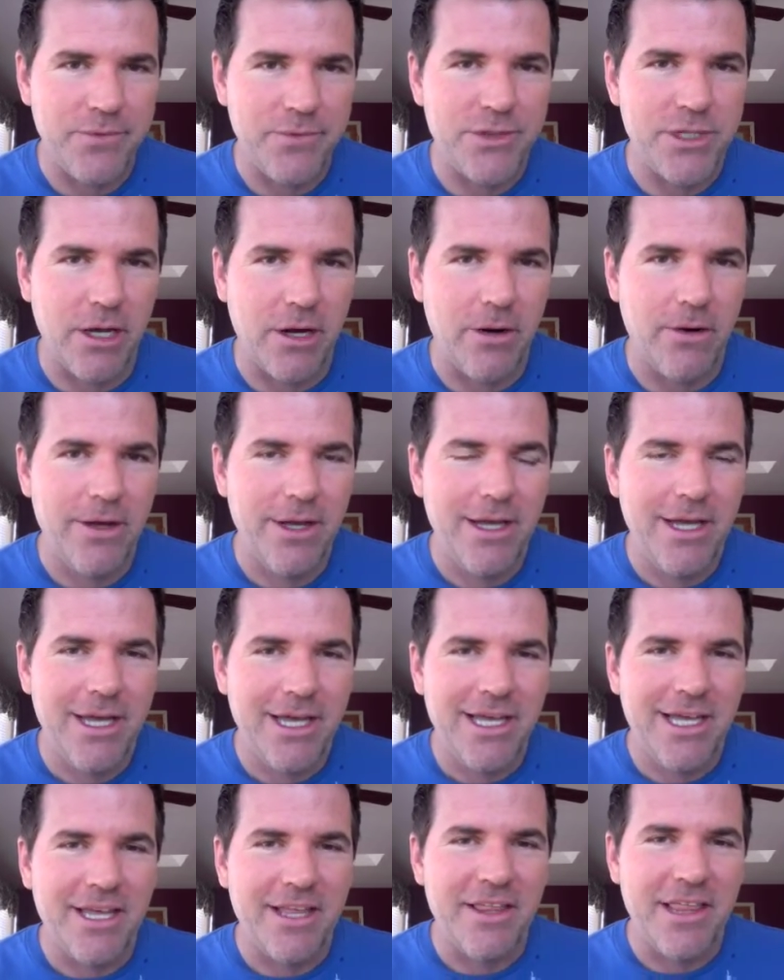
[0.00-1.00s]
So
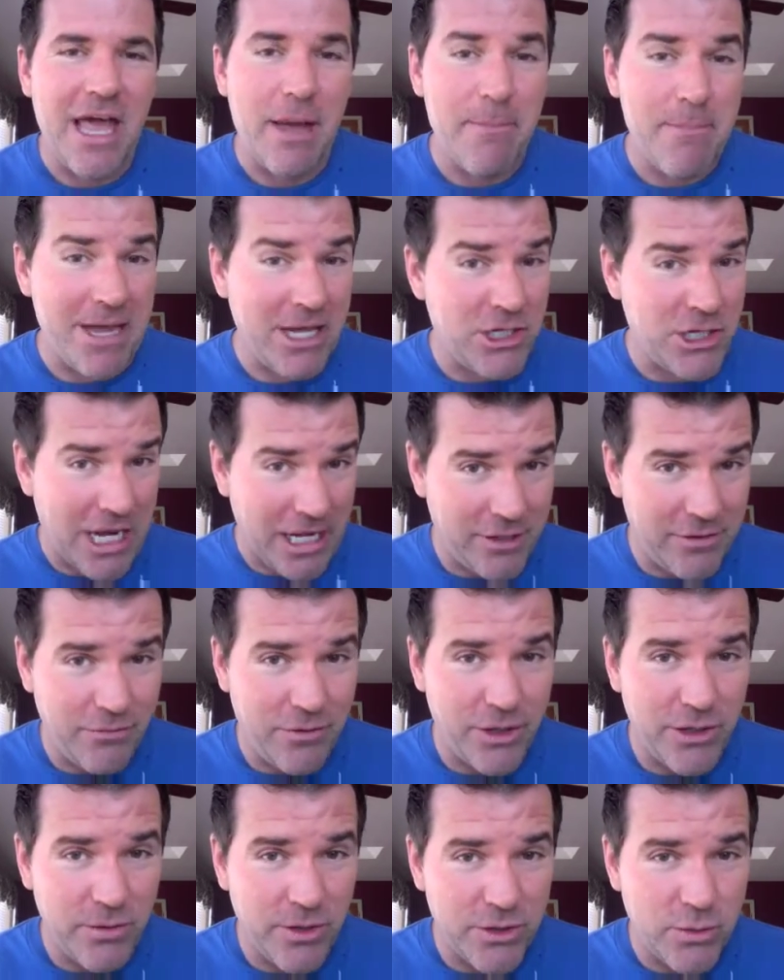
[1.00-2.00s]
that may change for
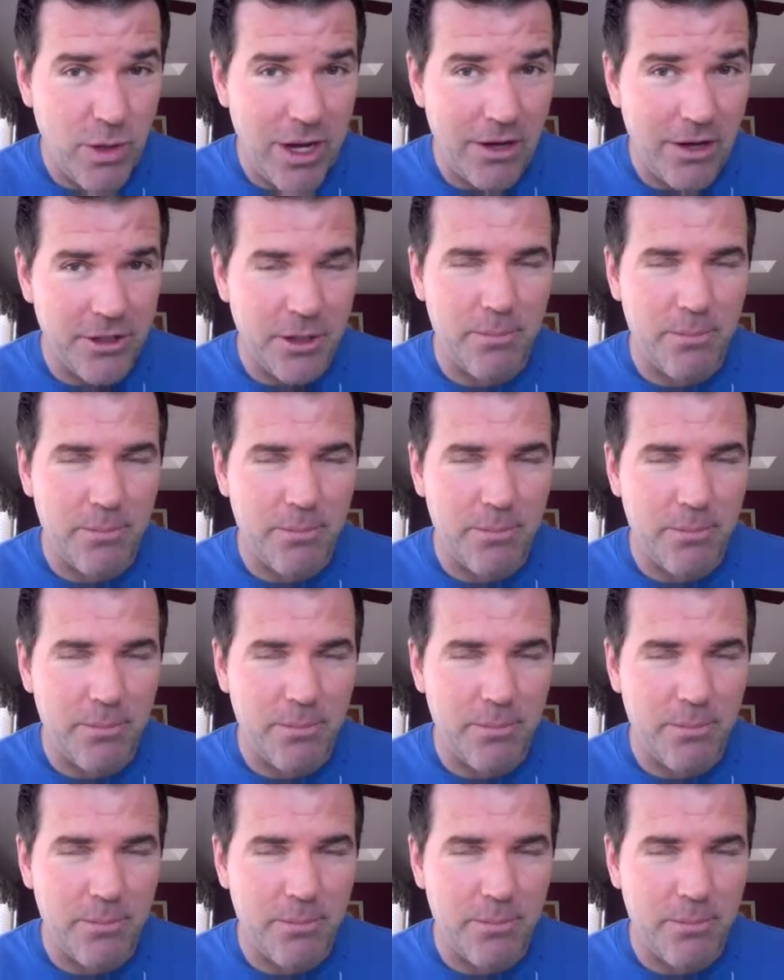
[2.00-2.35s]
you as well,